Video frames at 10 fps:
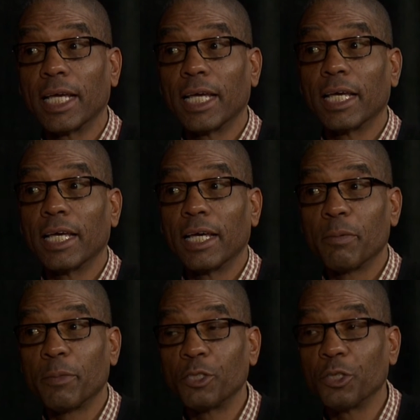say,
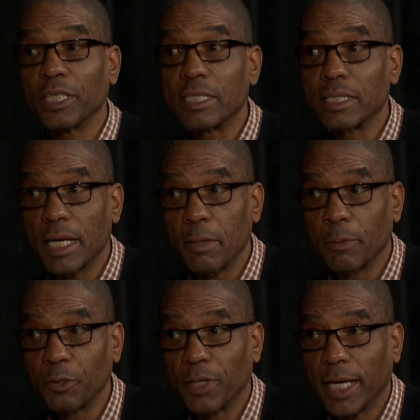but you can say it,
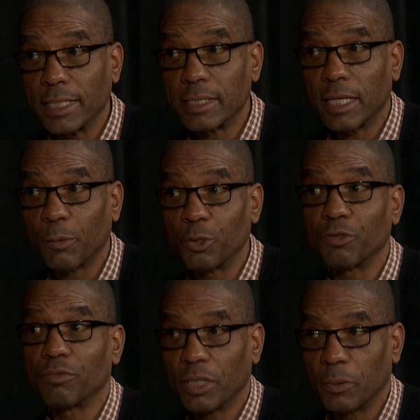but you can't say what you
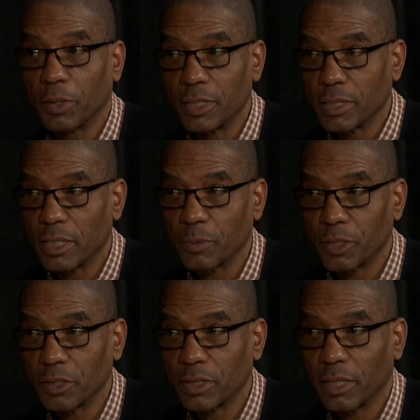really want to say. Is
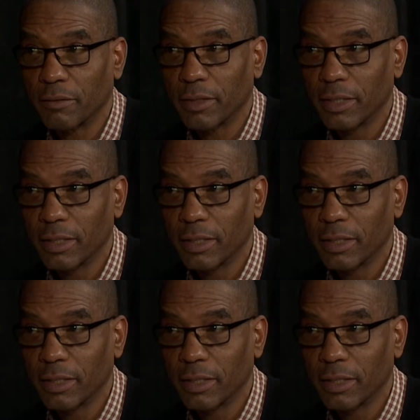what you're saying, right?